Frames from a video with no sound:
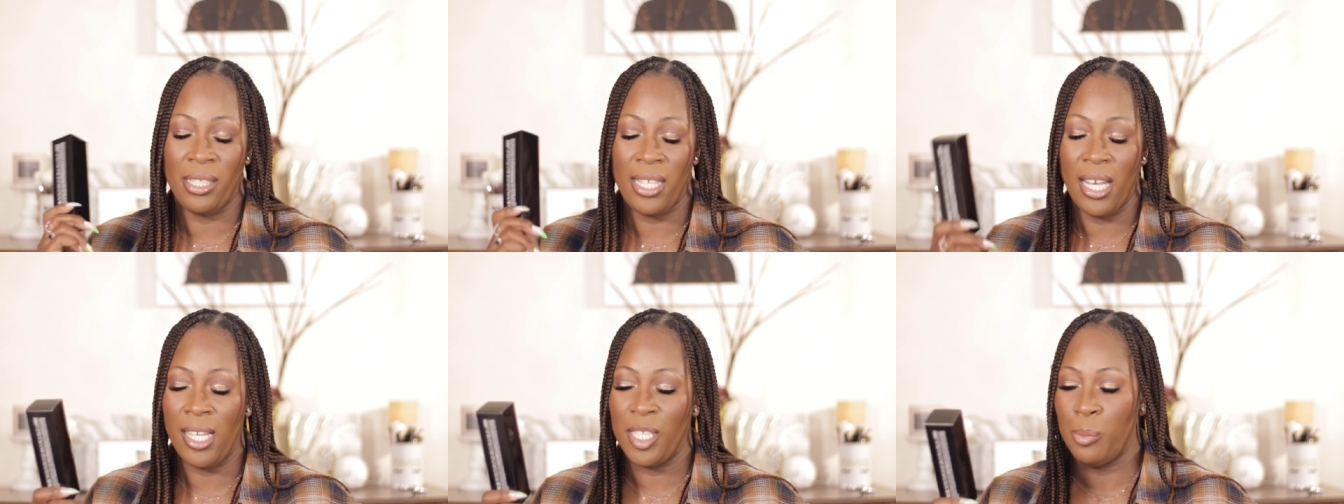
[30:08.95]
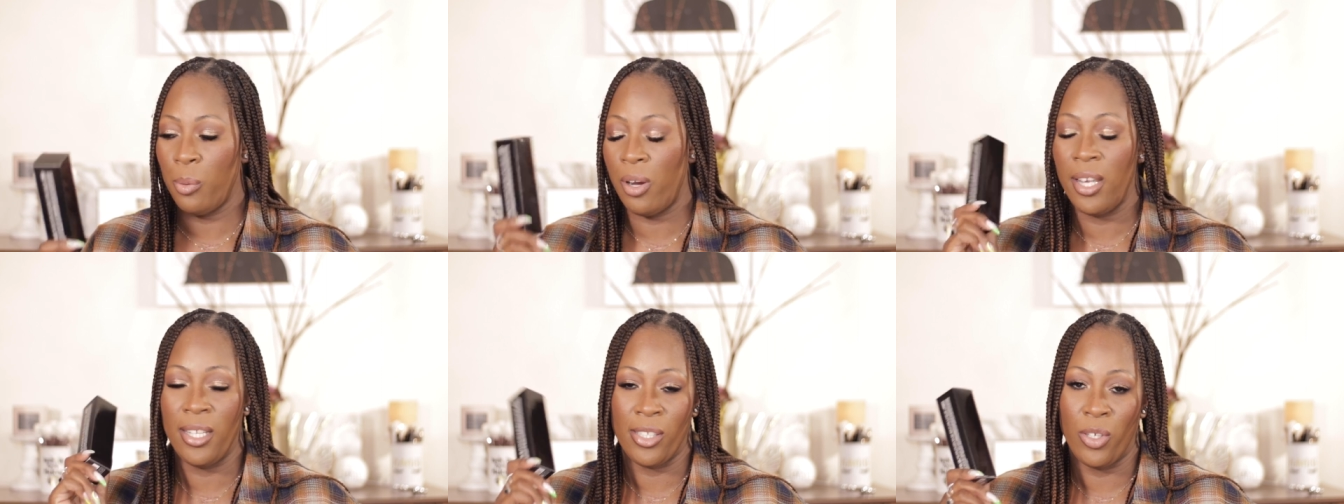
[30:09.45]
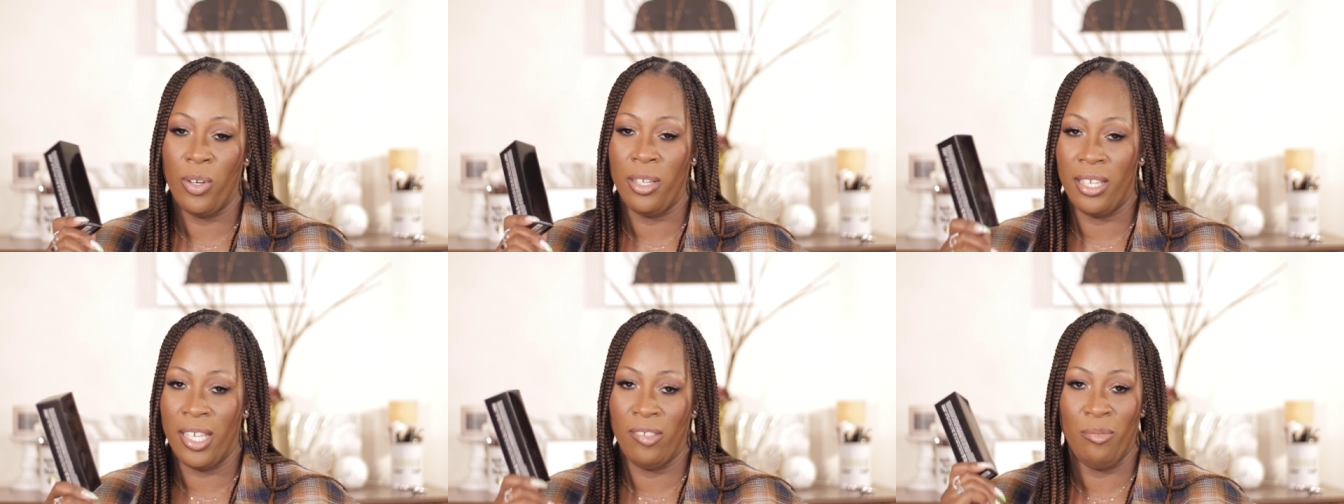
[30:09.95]
setting spray is going
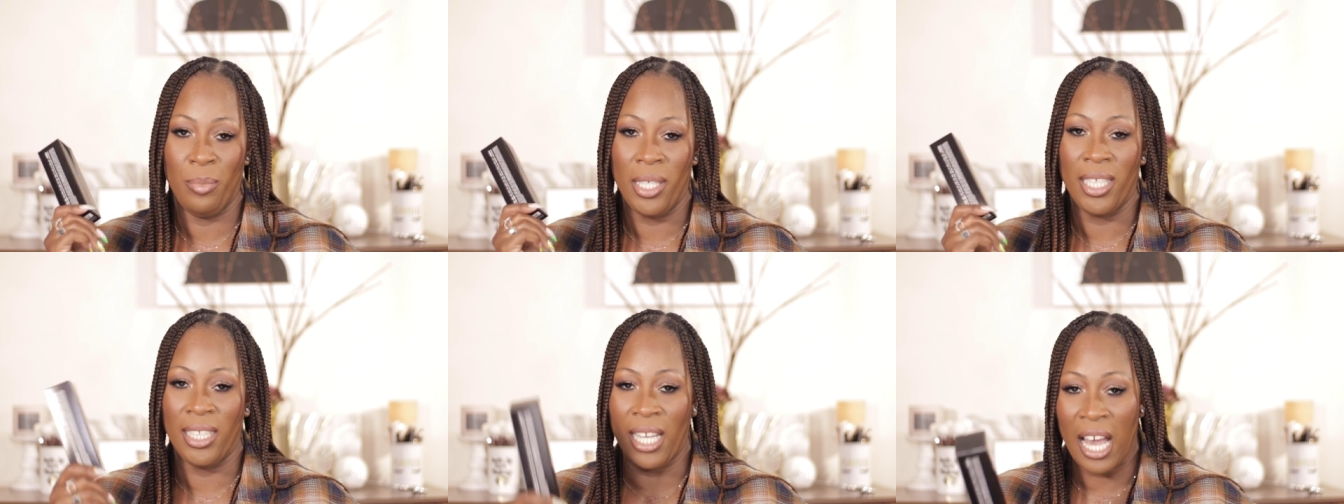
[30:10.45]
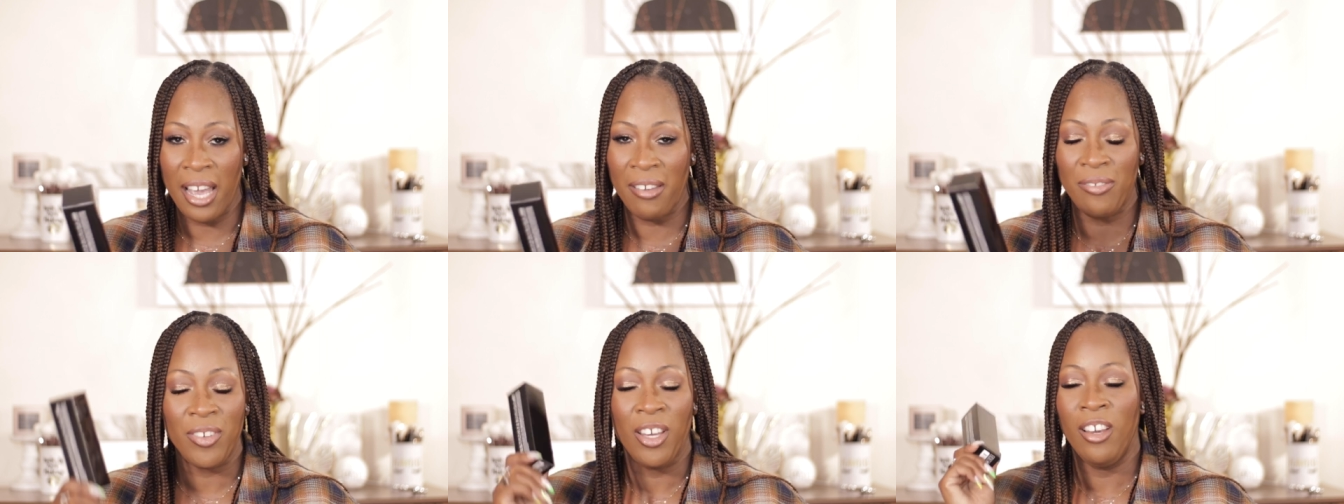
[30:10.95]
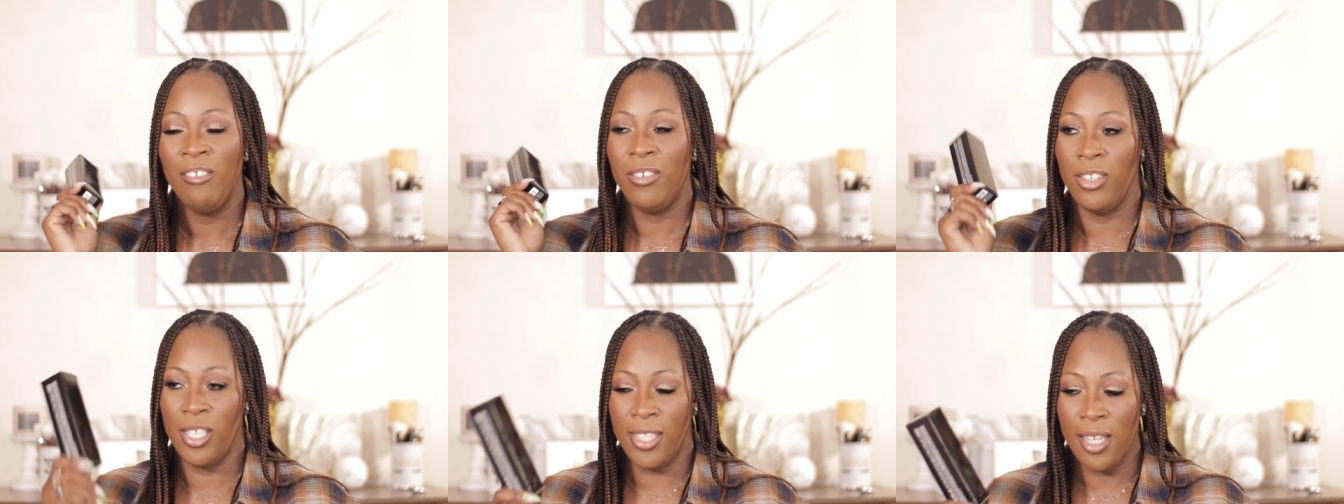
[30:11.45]
to give me life
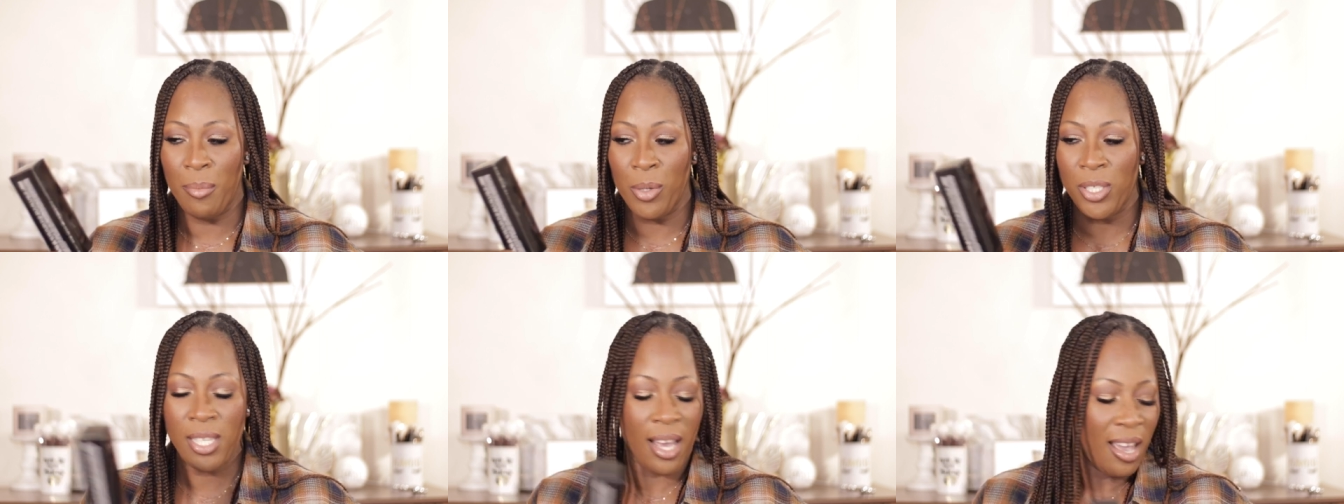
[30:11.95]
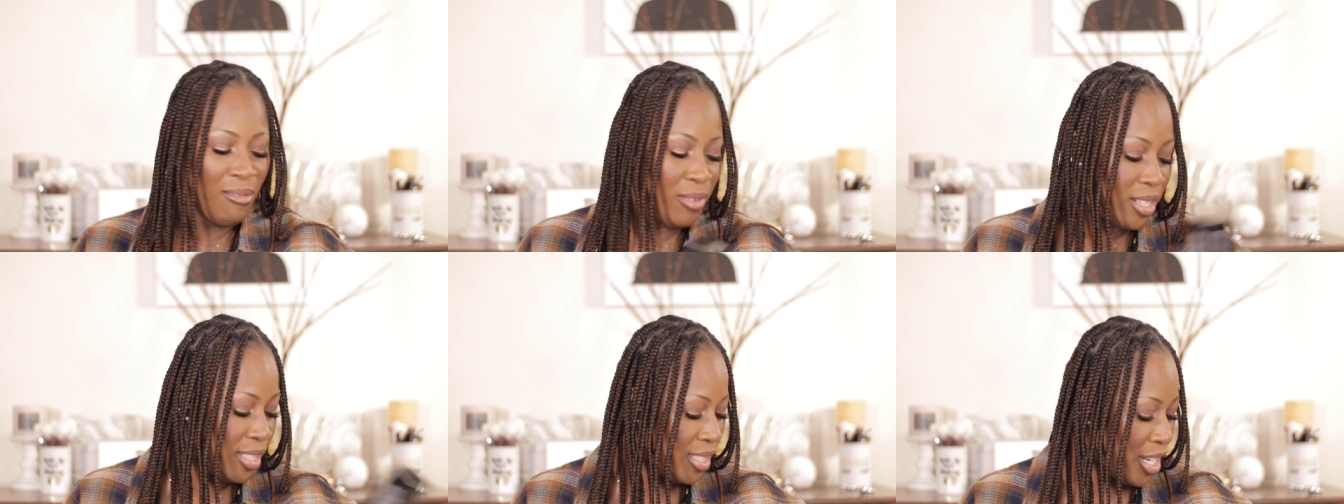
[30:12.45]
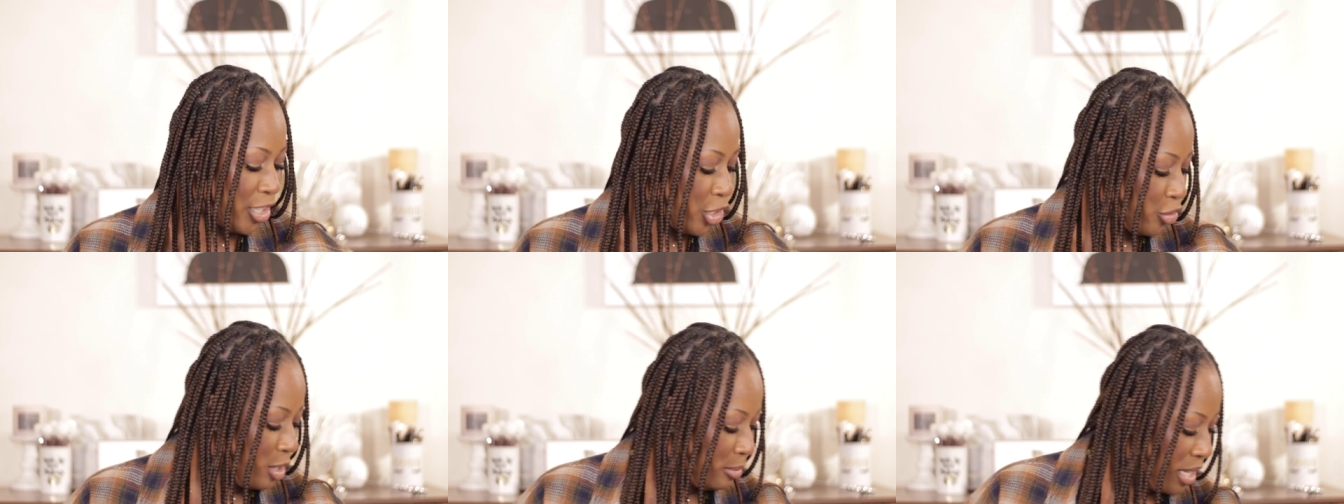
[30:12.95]
for the summertime when it's
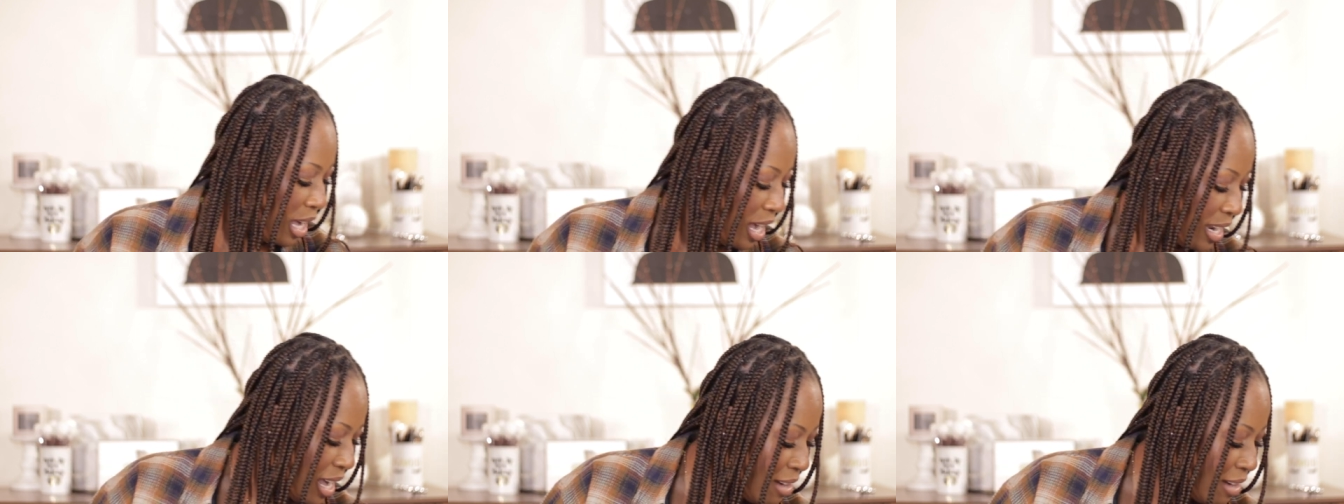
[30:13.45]
extremely hot